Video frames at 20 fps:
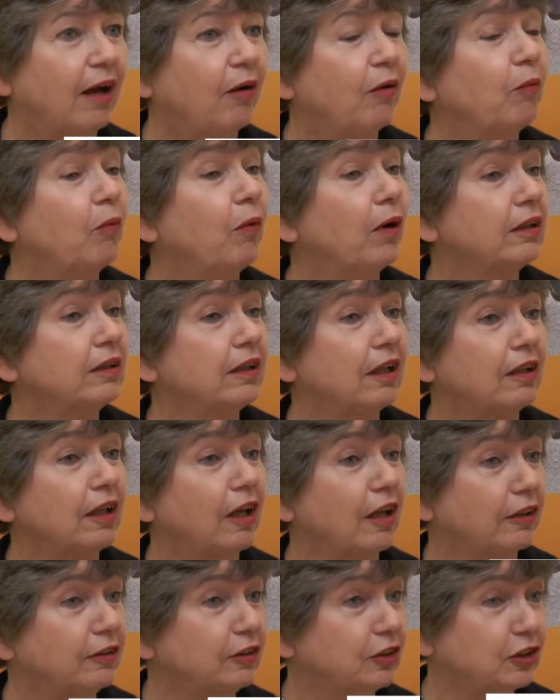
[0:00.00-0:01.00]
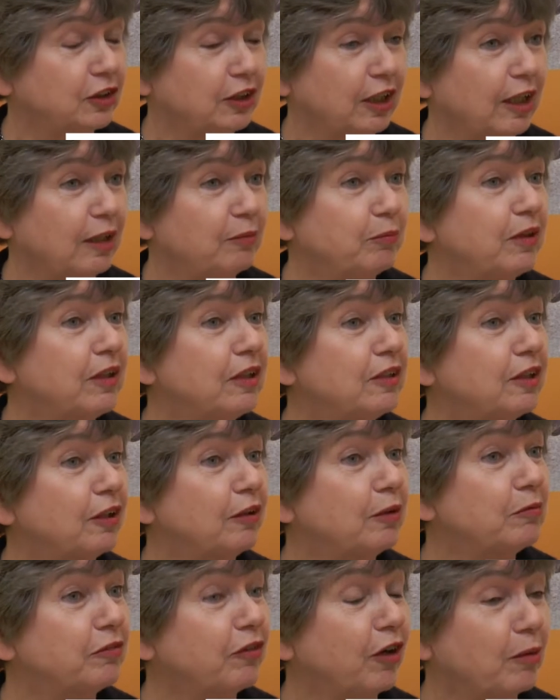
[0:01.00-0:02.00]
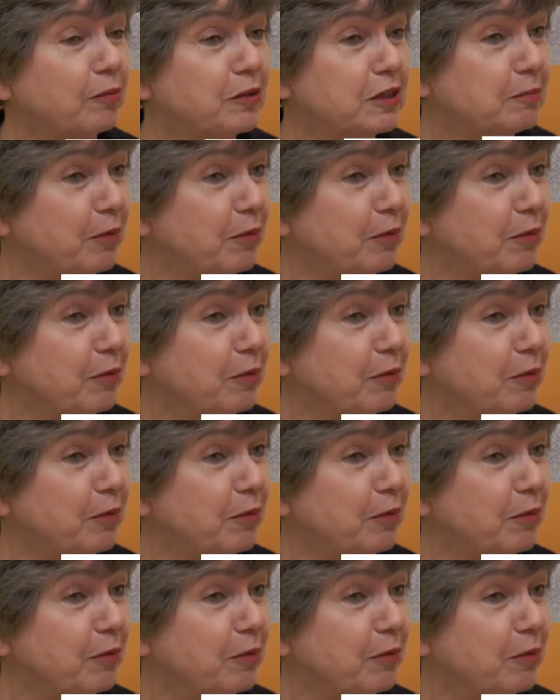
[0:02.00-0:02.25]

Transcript: one at lunchtime when the Durham Farmers